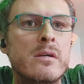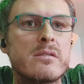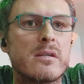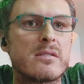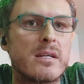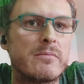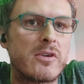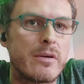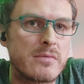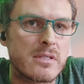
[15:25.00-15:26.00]
So
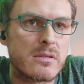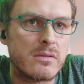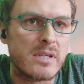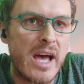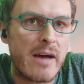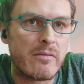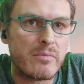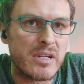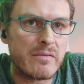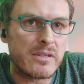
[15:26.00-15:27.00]
sometimes it's good to have a
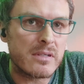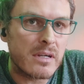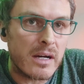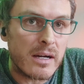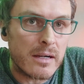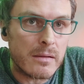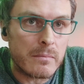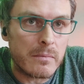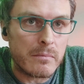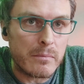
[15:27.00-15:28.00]
bit of it.
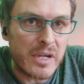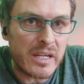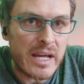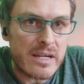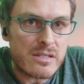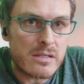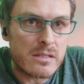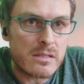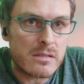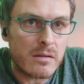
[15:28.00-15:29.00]

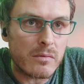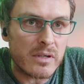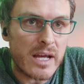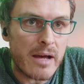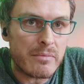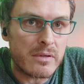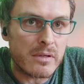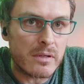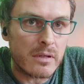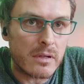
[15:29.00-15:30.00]
Medications, what
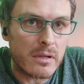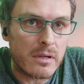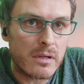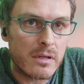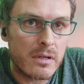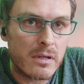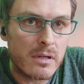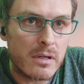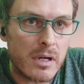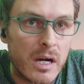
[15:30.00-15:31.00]
happened?
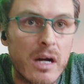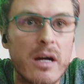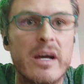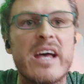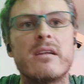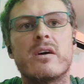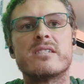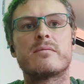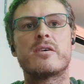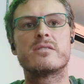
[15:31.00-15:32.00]
Oh, and I
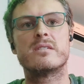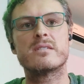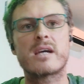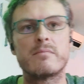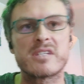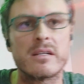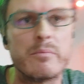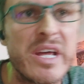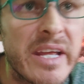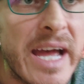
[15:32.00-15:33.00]
suppose this comes under
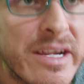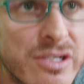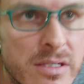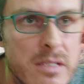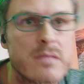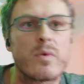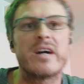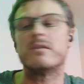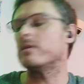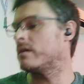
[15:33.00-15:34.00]
medications as
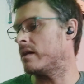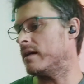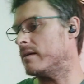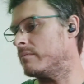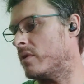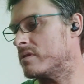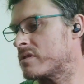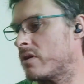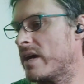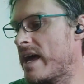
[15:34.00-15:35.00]
well.
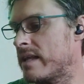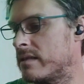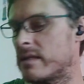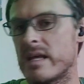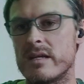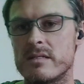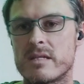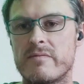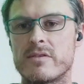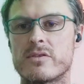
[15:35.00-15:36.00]
So I had these
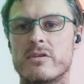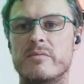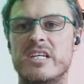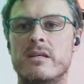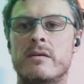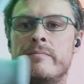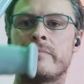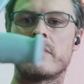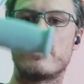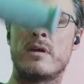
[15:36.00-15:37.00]
given to me,
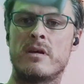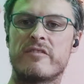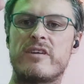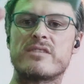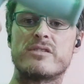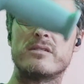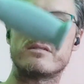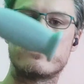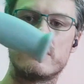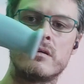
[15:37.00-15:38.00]

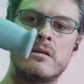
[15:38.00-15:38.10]
crutches.